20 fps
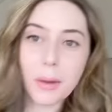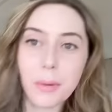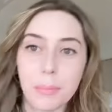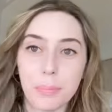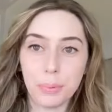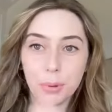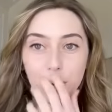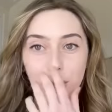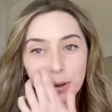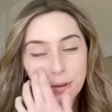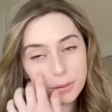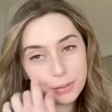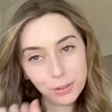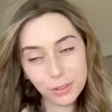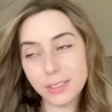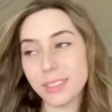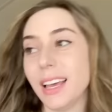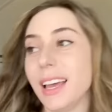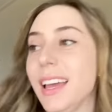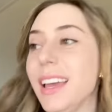
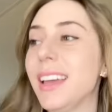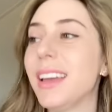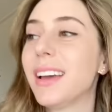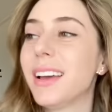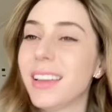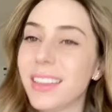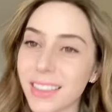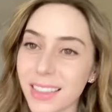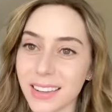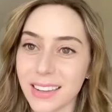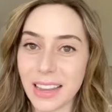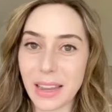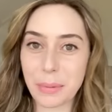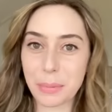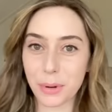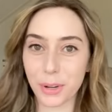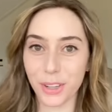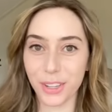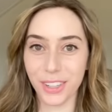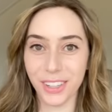beautiful day in the
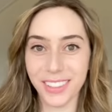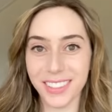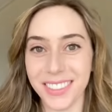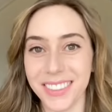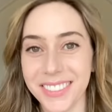neighborhood